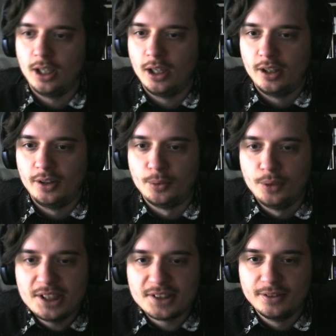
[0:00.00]
The
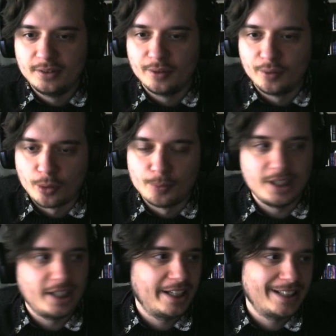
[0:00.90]
reason for being
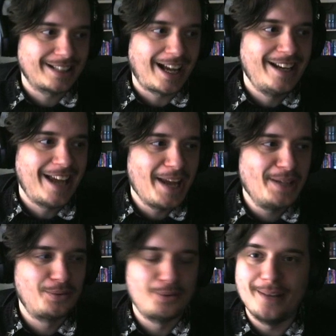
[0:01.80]
is I hate
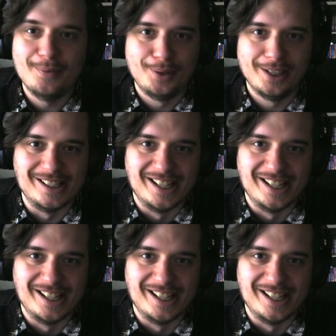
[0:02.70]
rendering.